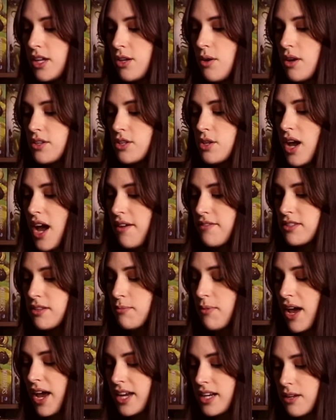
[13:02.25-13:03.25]
You also have some
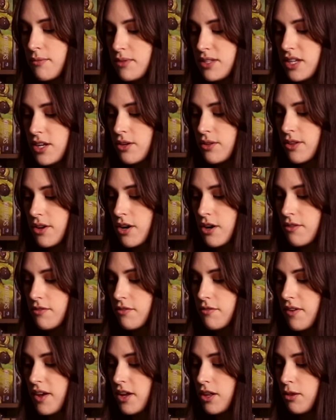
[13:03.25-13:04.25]
items here that are
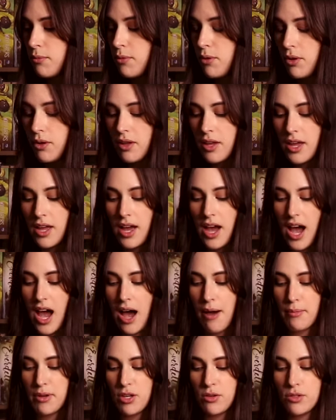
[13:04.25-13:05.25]
available.
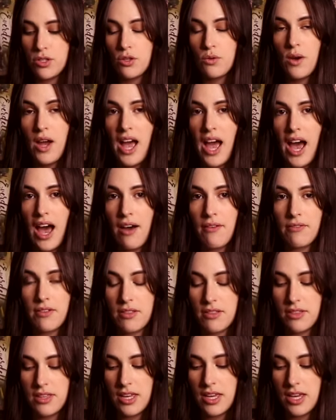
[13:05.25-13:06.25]
You do have
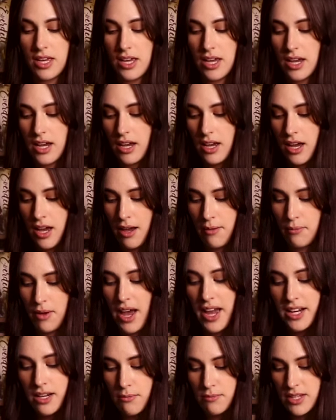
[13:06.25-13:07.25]
the
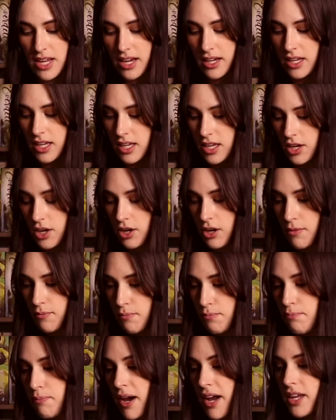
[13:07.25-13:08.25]
item deck
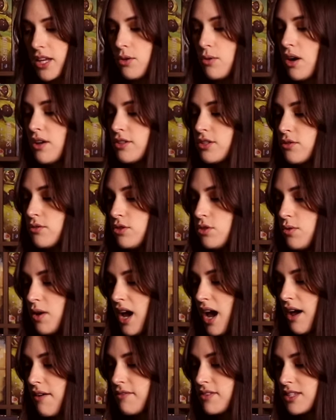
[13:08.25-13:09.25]
here, but you also do
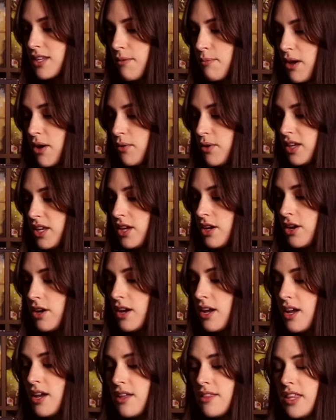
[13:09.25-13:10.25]
have some out
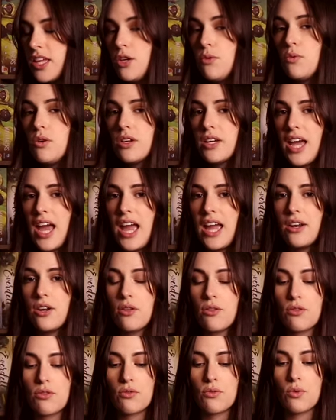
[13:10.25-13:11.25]
here that you will gain
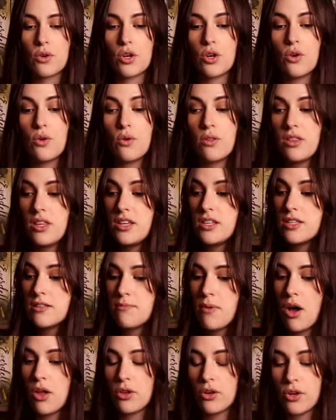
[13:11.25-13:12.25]
through the
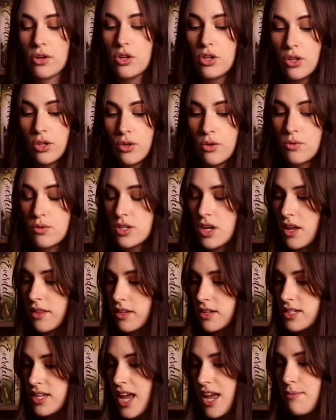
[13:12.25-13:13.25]
smaller clues on
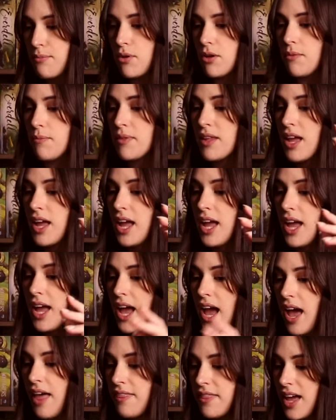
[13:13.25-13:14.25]
the table.
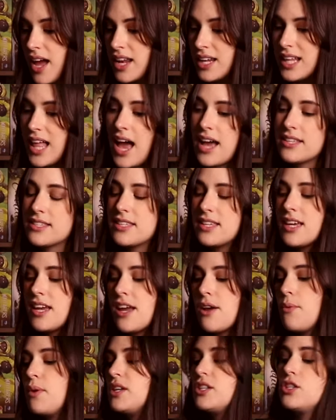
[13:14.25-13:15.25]
And then
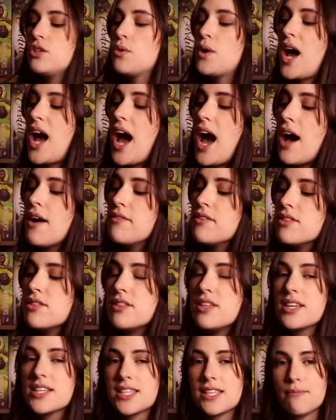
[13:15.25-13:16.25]
lastly, we do have
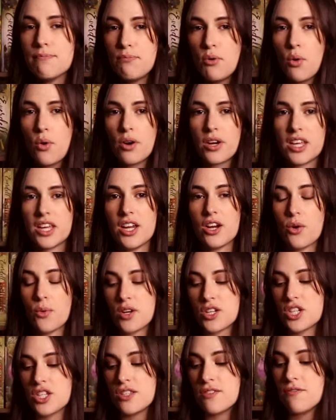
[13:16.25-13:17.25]
this board here,
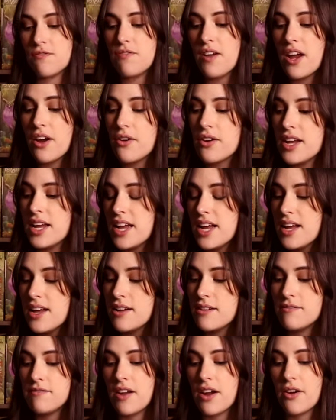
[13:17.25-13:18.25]
which is very,
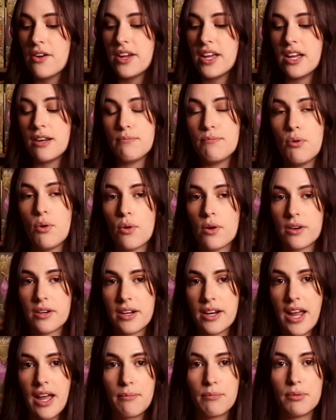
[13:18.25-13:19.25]
very
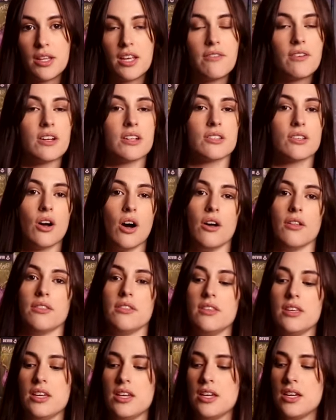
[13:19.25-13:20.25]
important. I believe it is called
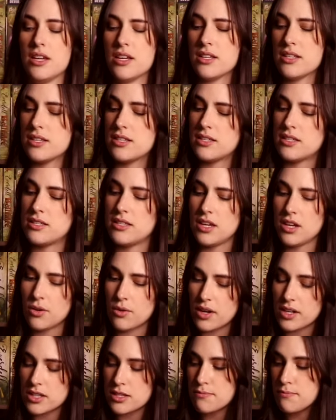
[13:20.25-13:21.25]
the
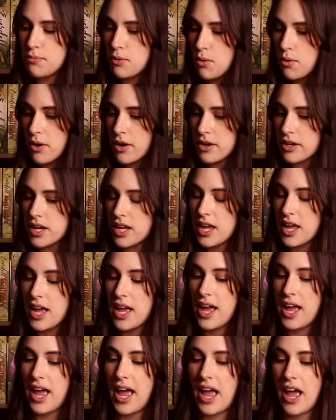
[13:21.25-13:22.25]
secrets board.
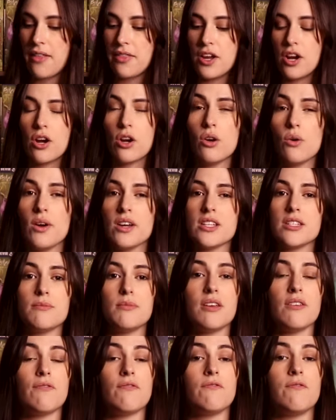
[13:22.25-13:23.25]
And there are going to
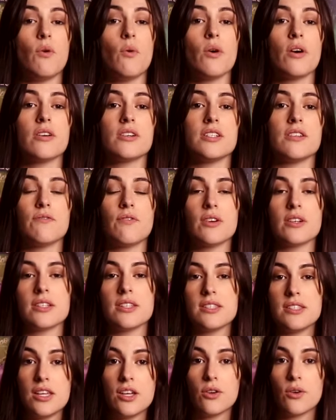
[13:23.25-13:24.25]
be 4 different
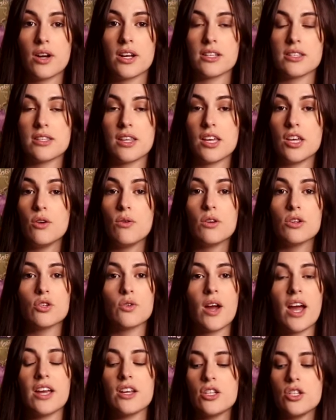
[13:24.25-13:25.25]
secrets that you are
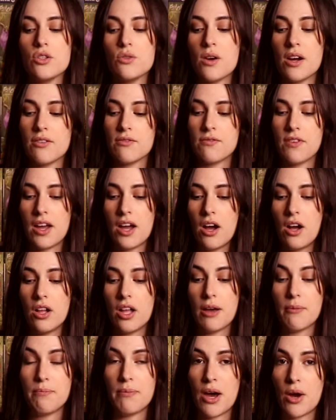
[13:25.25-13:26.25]
trying to unveil
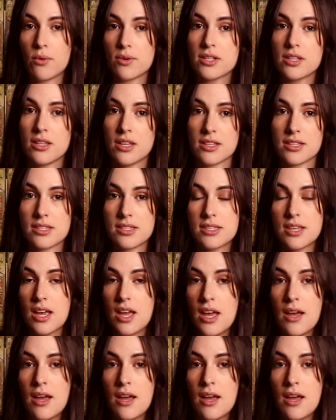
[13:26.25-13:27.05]
about this